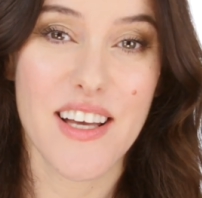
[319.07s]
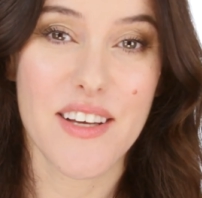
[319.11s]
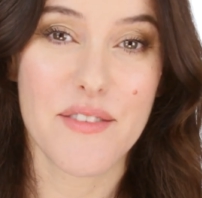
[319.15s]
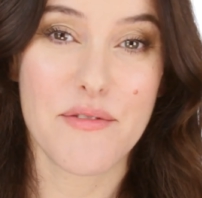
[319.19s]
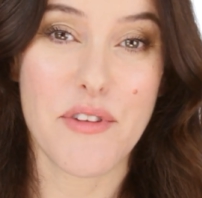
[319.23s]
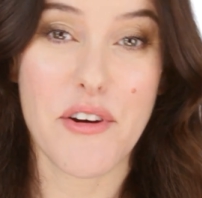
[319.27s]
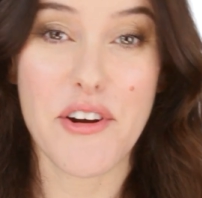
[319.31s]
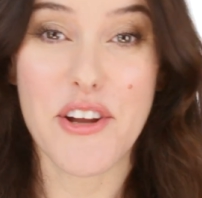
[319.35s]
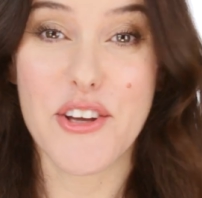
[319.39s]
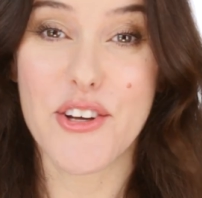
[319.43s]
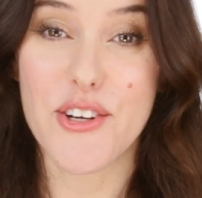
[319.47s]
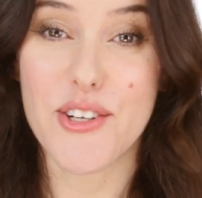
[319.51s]

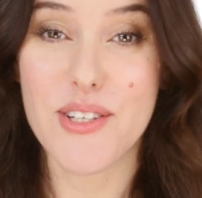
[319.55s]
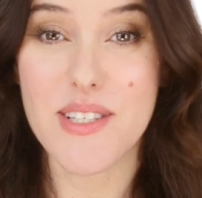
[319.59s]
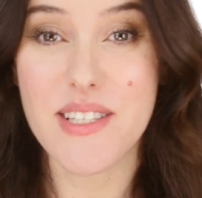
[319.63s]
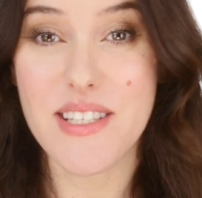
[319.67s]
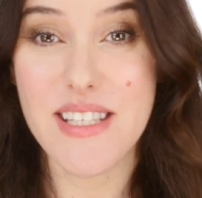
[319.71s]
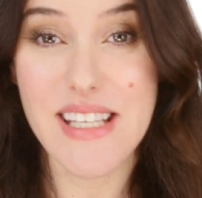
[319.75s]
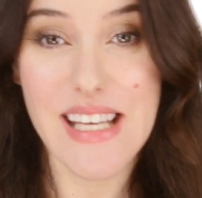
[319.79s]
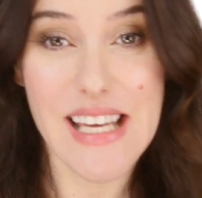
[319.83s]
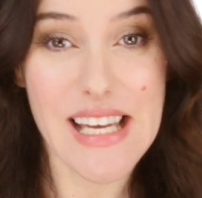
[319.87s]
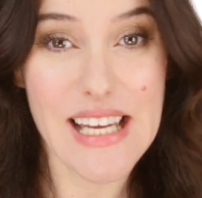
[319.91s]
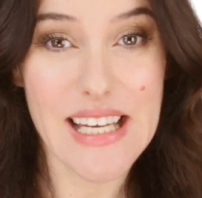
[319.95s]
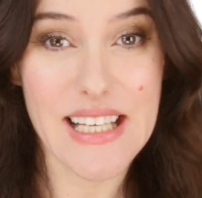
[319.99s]
very good
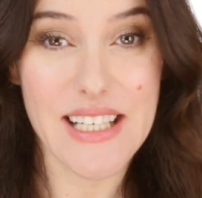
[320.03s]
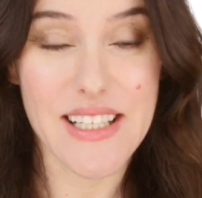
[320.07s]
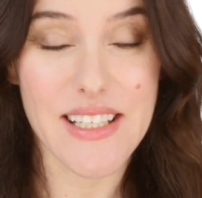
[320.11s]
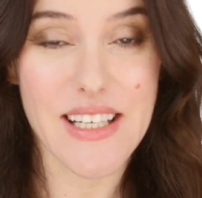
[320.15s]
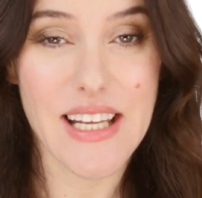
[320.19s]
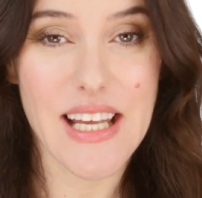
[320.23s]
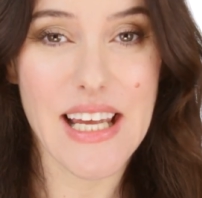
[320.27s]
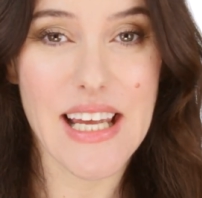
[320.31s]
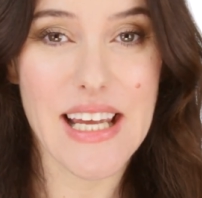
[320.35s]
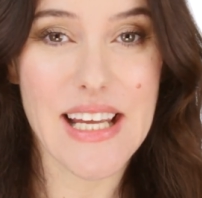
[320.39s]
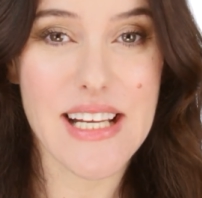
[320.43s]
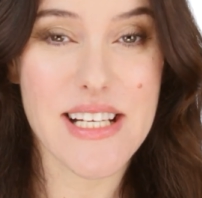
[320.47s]
skin,
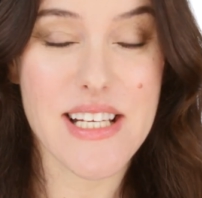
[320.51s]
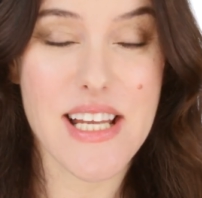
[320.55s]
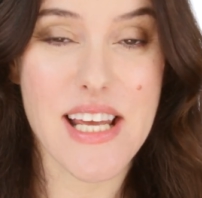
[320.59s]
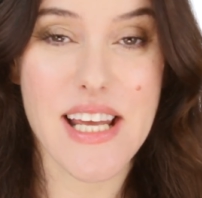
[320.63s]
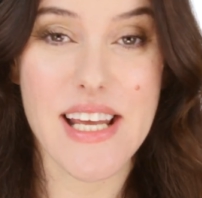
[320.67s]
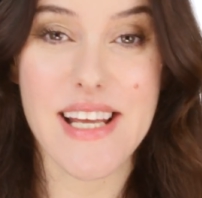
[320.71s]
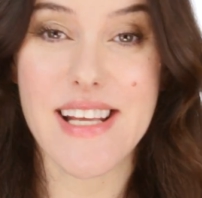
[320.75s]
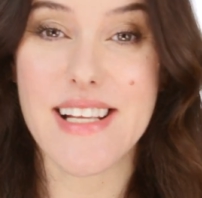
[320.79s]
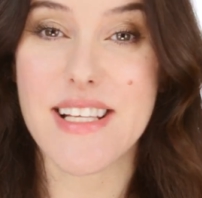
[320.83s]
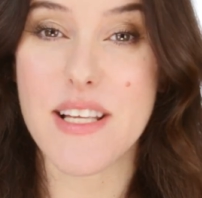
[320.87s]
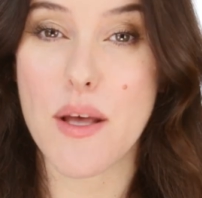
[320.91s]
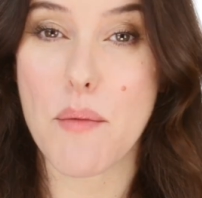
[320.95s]
it
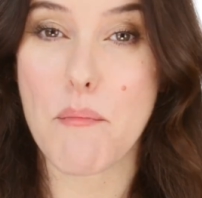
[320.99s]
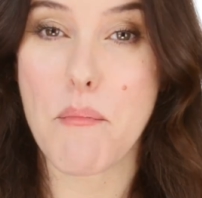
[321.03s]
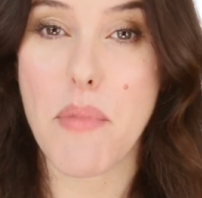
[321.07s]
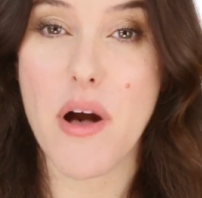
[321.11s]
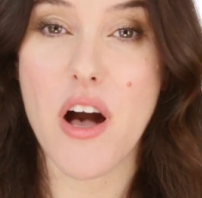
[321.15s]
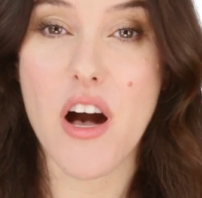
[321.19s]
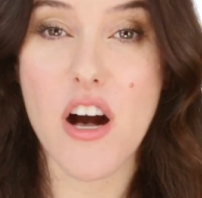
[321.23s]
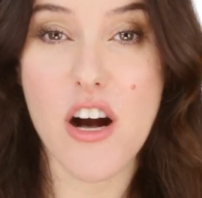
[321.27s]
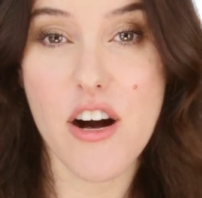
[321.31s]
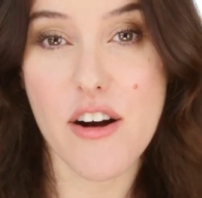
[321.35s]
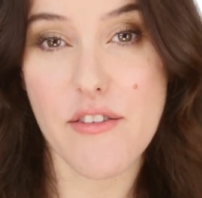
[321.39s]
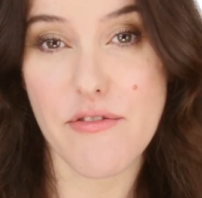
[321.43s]
is
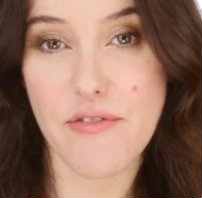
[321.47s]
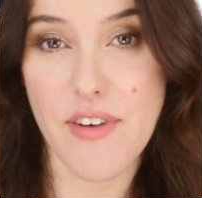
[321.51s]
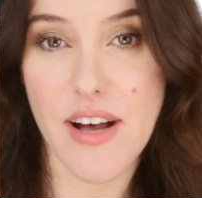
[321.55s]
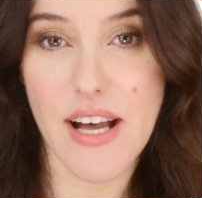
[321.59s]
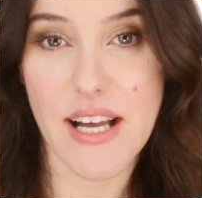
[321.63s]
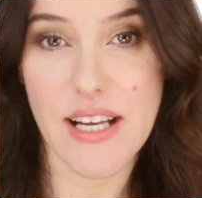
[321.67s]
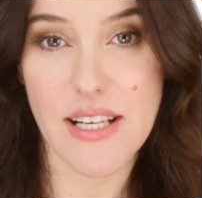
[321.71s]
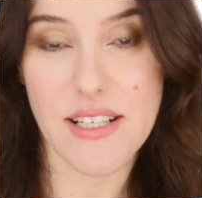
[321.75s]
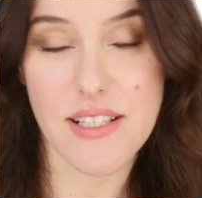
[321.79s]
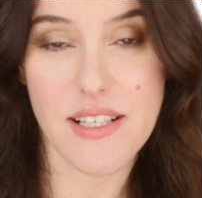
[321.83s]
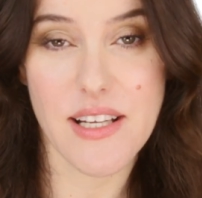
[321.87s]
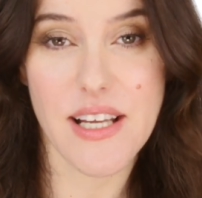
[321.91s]

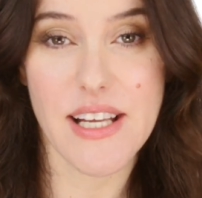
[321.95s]
perfect.